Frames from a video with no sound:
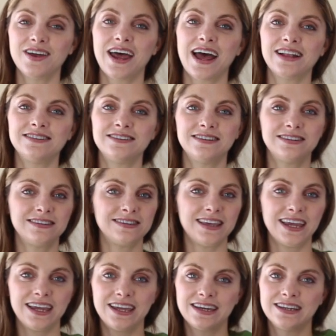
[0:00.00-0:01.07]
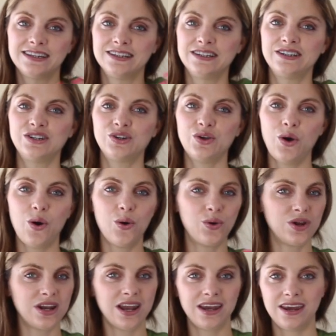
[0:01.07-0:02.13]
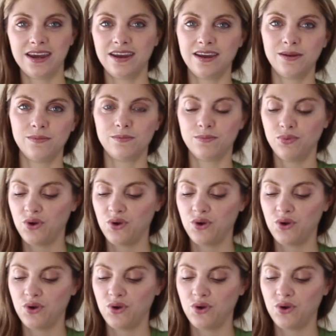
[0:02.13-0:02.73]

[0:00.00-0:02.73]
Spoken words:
It adds this like coconutty,